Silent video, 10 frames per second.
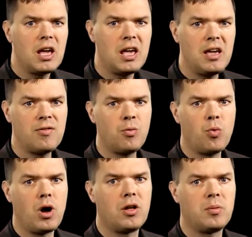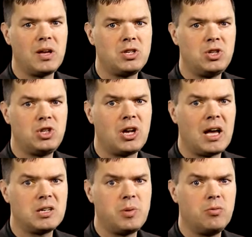even while the message
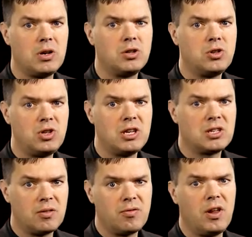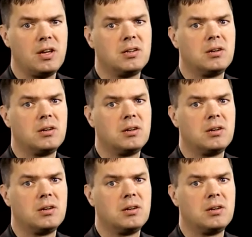has been written to disk in flight.